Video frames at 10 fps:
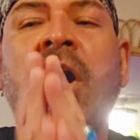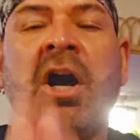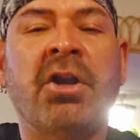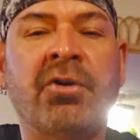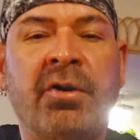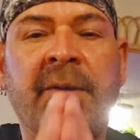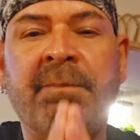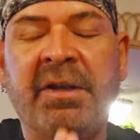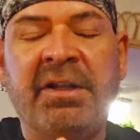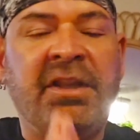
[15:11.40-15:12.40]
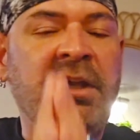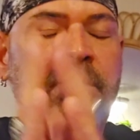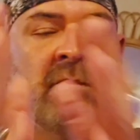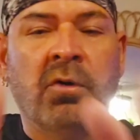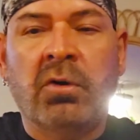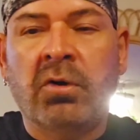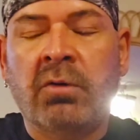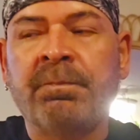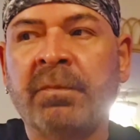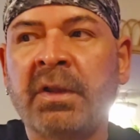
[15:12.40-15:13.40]
honor
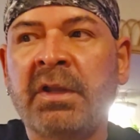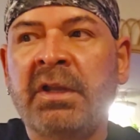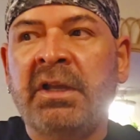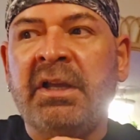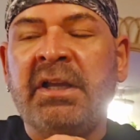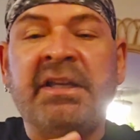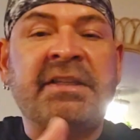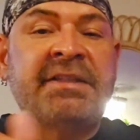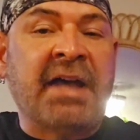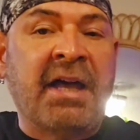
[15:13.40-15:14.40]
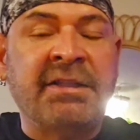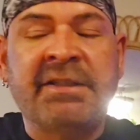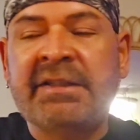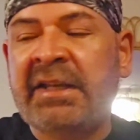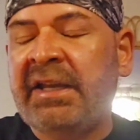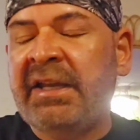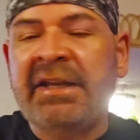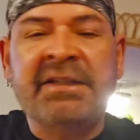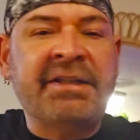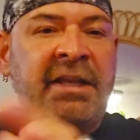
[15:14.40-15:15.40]
Espiritismo,
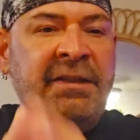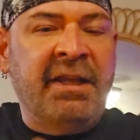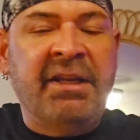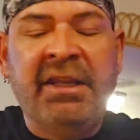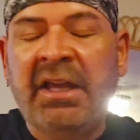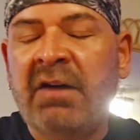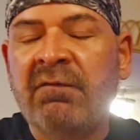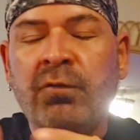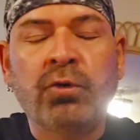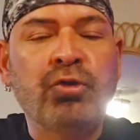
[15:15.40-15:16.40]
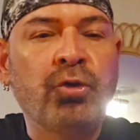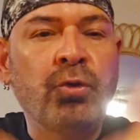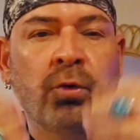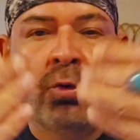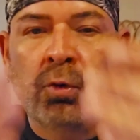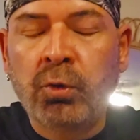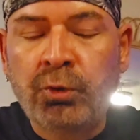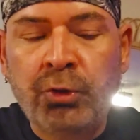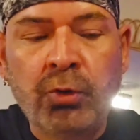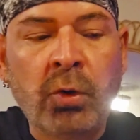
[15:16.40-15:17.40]
Sanse, Santeria, Voodoo,
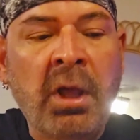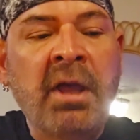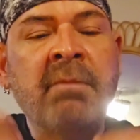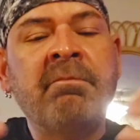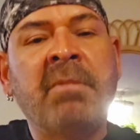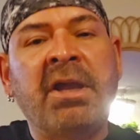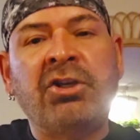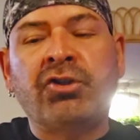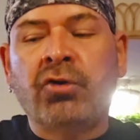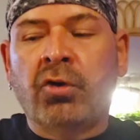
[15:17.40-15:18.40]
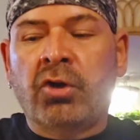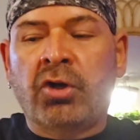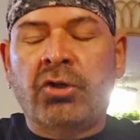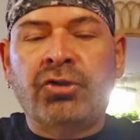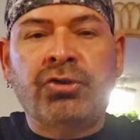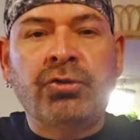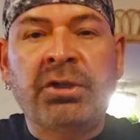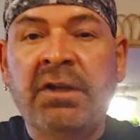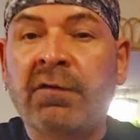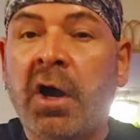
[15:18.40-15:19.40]
Hoodoo, make sure to
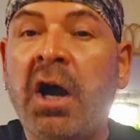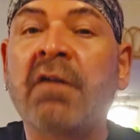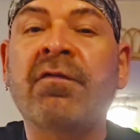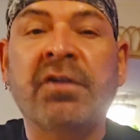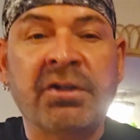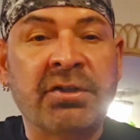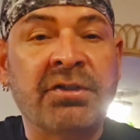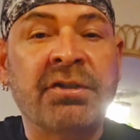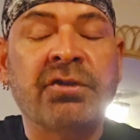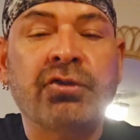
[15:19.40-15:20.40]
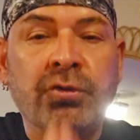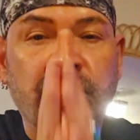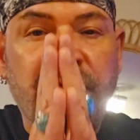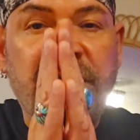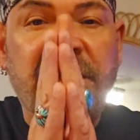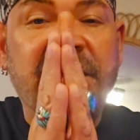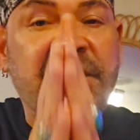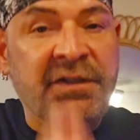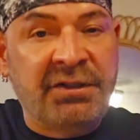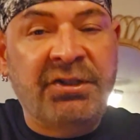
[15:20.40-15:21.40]
give offerings to the
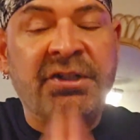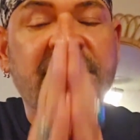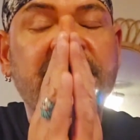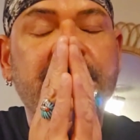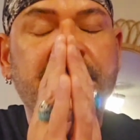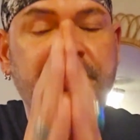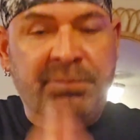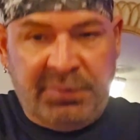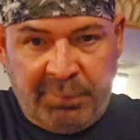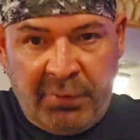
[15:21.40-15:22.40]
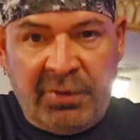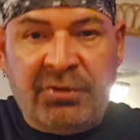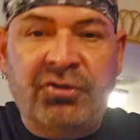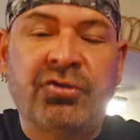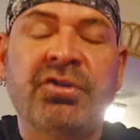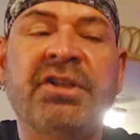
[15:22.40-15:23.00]
indigenous spirits,